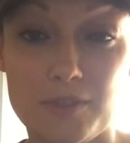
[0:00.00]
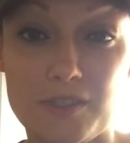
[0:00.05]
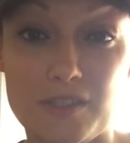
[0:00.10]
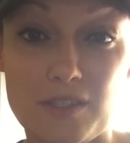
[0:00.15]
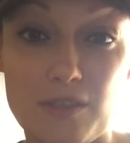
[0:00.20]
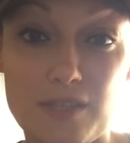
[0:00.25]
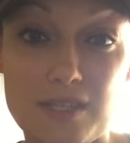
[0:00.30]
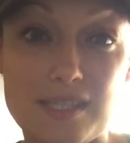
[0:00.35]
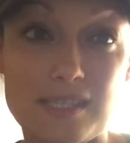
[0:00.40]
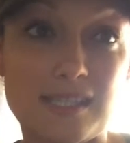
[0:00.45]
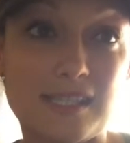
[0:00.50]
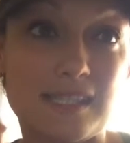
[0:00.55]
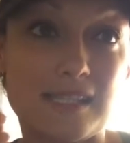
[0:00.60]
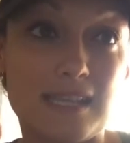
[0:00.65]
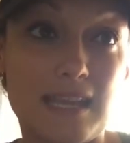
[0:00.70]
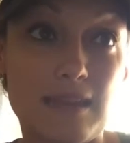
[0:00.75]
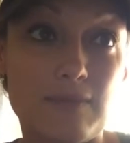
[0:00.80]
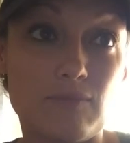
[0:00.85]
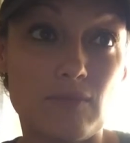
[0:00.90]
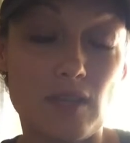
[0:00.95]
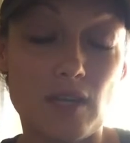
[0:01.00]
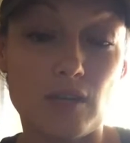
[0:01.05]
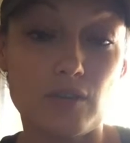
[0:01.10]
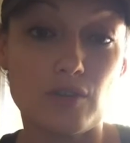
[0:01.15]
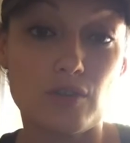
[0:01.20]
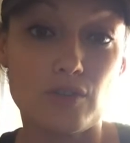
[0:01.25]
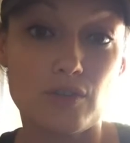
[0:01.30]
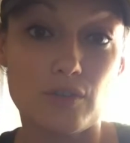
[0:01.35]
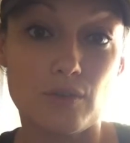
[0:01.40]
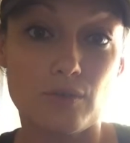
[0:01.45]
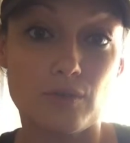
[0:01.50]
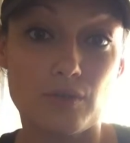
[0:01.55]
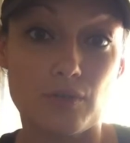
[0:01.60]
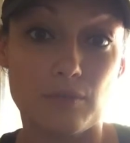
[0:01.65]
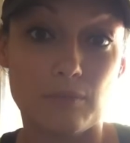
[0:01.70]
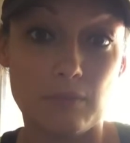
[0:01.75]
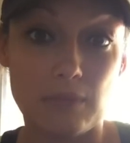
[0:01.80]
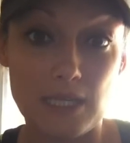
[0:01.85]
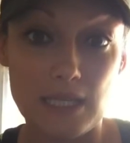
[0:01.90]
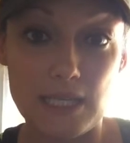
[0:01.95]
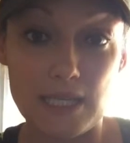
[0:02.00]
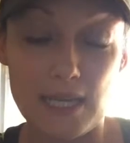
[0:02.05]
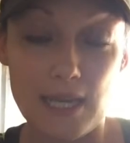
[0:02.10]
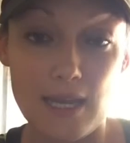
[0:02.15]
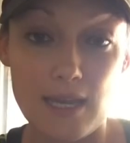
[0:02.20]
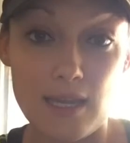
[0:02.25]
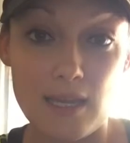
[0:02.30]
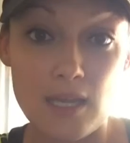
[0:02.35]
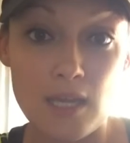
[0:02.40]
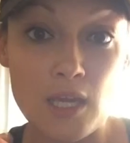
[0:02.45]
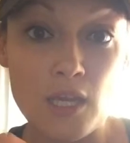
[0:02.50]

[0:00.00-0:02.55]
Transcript: So that's the same thing on your social media.